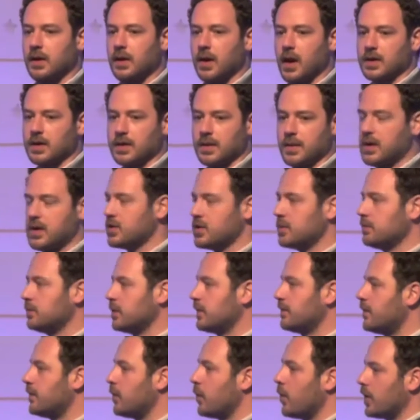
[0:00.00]
As I mentioned
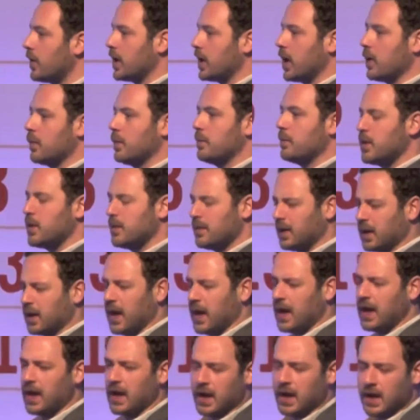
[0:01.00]
before, we're moving
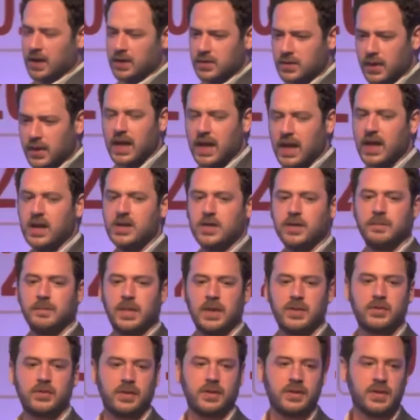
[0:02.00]
into an age of
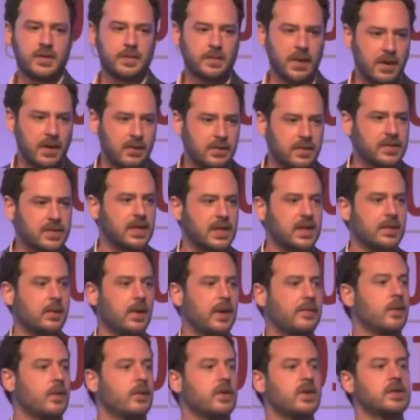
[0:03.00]
mass transparency
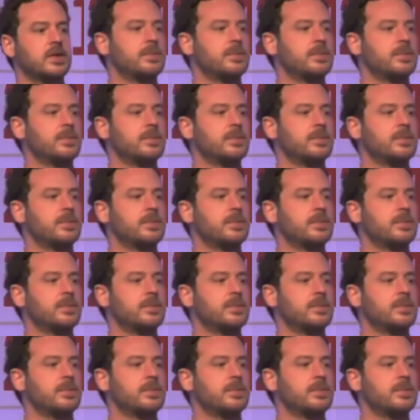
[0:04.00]
where everyone